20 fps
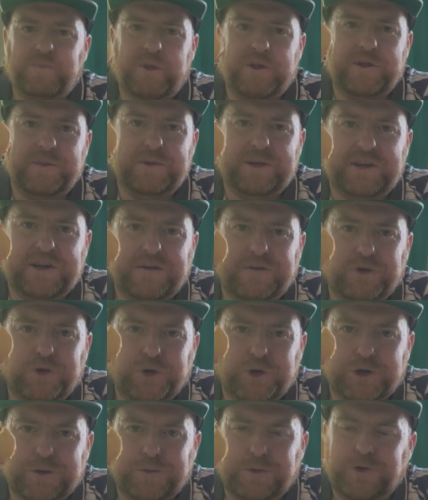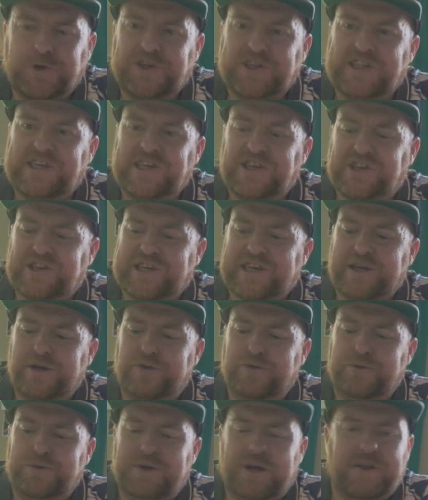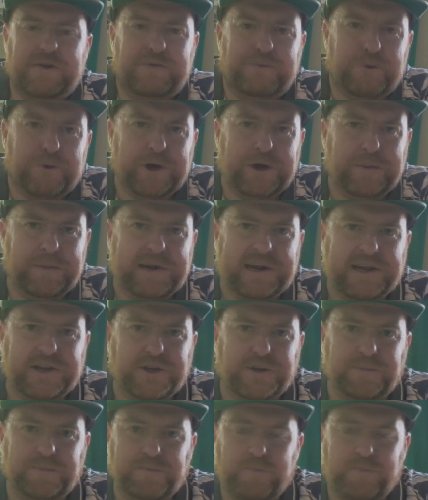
There'll be enough sugar boost in this to get you through another 40 minutes.